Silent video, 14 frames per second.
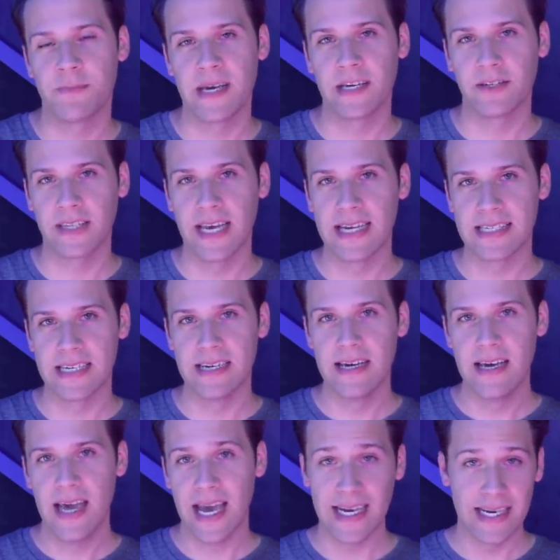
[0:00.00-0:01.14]
bageldenizen
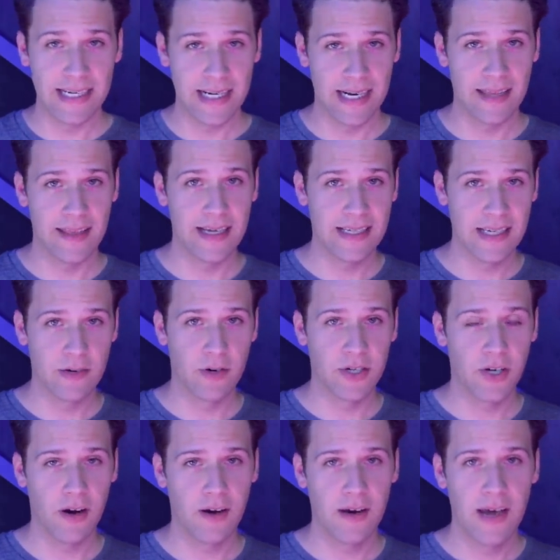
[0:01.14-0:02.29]
and get a ton of things in
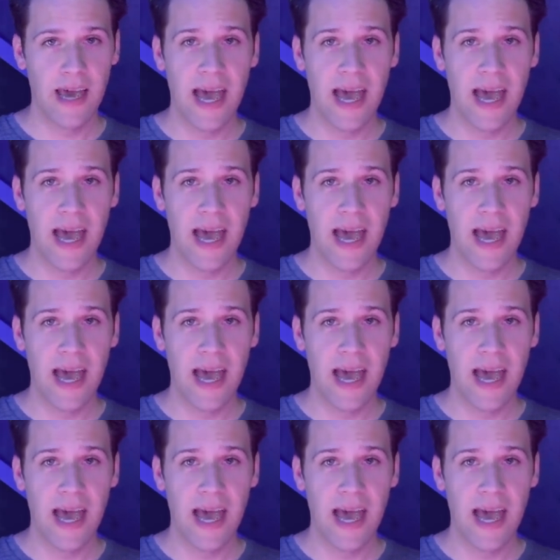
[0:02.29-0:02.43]
return.